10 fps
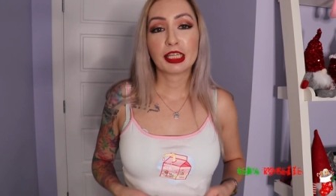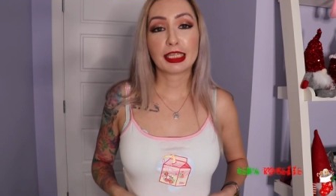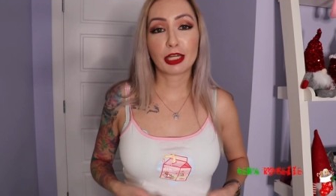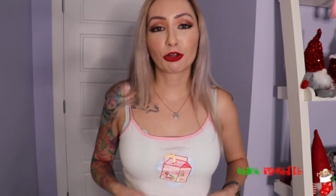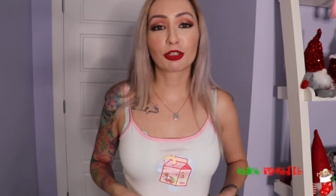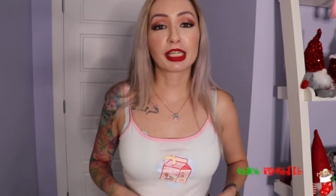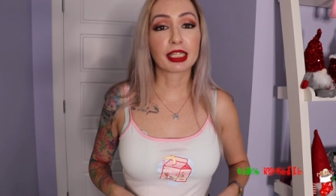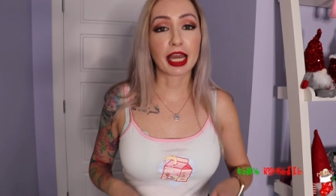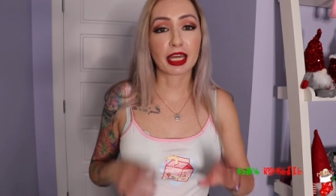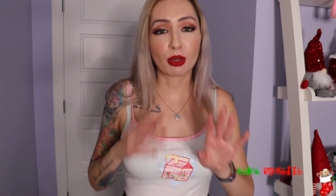literally
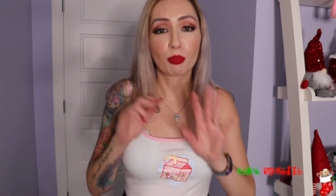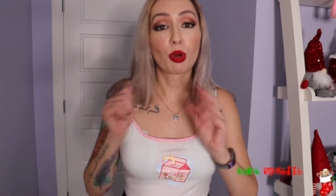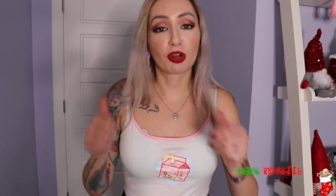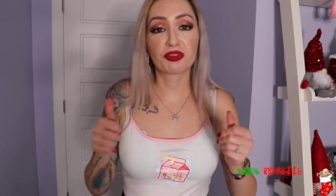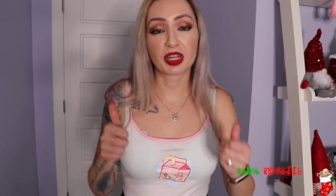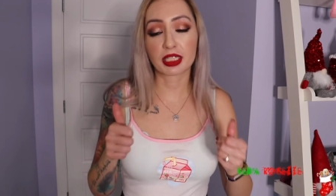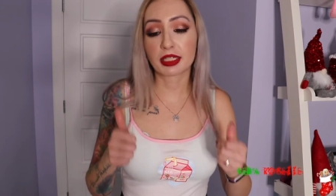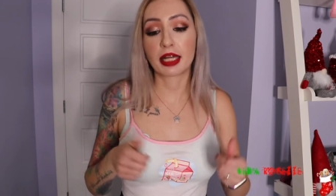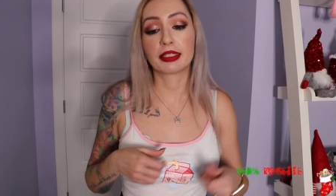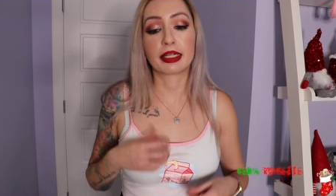like perfect
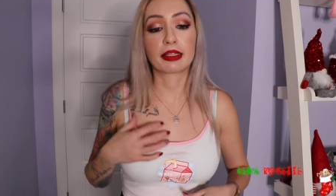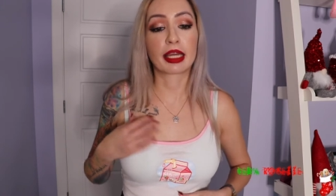sizing.